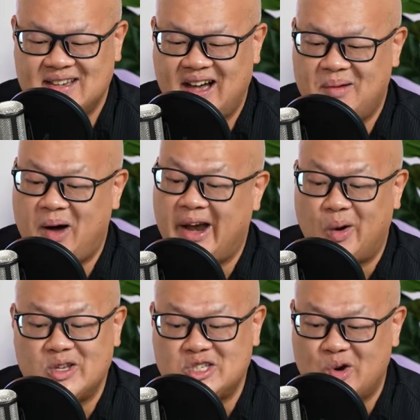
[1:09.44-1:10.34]
I
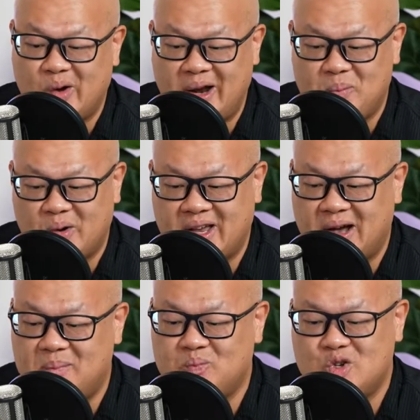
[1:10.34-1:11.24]
always do when I bring
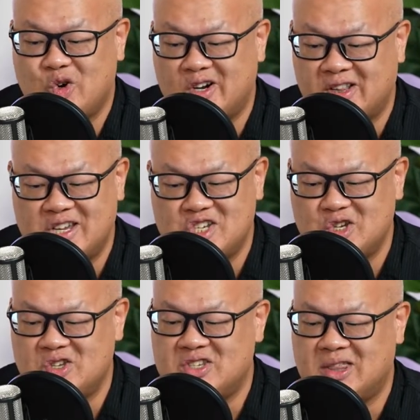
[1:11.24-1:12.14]
up critical
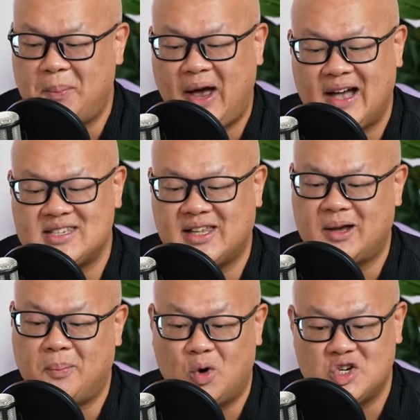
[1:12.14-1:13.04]
issues in the past, like
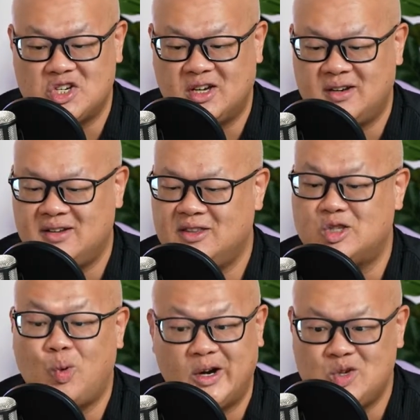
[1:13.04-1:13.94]
abortion, the
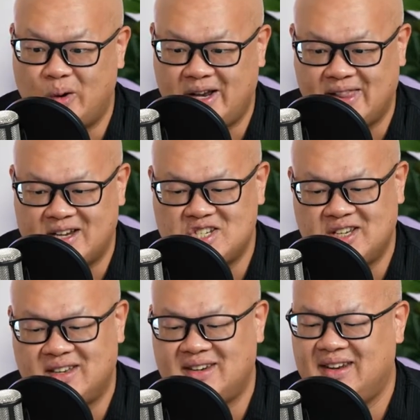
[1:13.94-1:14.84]
2020
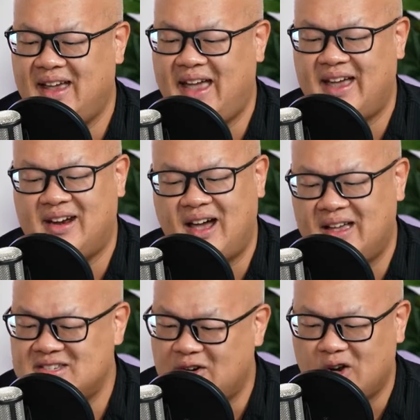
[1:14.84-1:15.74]
election, and
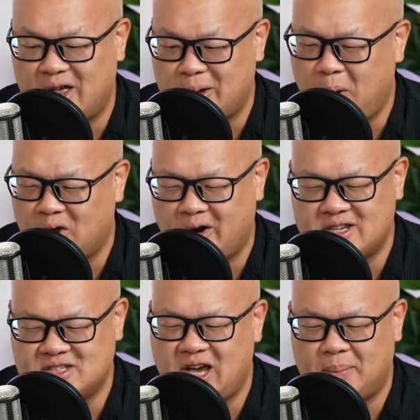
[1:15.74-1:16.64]
several other
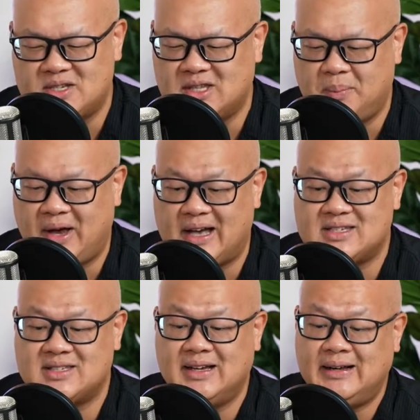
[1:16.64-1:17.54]
polarizing topics in the past.